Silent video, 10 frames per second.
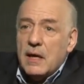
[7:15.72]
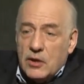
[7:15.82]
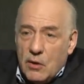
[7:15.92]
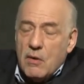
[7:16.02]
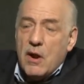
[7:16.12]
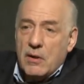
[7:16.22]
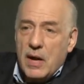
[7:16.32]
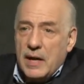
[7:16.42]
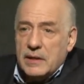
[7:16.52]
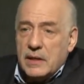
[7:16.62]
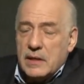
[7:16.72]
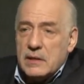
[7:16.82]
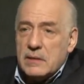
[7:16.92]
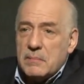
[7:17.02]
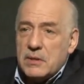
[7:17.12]
your own
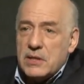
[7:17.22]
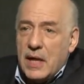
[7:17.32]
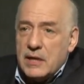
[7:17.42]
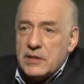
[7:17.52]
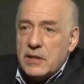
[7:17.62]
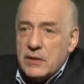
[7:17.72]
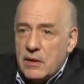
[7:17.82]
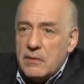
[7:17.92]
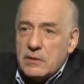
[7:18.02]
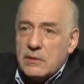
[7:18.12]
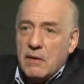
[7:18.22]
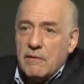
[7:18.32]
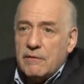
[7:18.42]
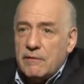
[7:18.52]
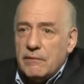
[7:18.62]
ideas, but challenging those
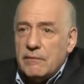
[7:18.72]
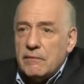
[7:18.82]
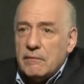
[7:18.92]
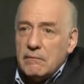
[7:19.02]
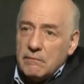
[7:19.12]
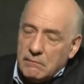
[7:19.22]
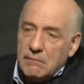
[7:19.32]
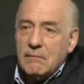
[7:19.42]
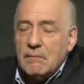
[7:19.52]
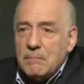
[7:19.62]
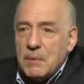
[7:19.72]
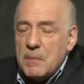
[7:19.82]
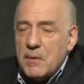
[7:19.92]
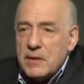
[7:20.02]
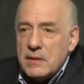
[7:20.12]
of
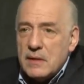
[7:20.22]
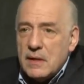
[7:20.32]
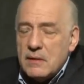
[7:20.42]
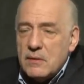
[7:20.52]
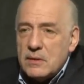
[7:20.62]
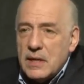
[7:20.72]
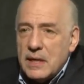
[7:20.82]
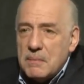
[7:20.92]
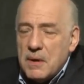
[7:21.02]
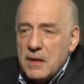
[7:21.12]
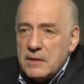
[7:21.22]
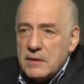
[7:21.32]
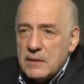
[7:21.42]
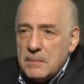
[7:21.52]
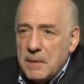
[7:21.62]
people who are taking part in
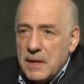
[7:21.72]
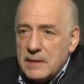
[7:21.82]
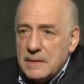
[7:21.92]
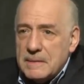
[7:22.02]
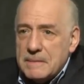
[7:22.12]
the debate.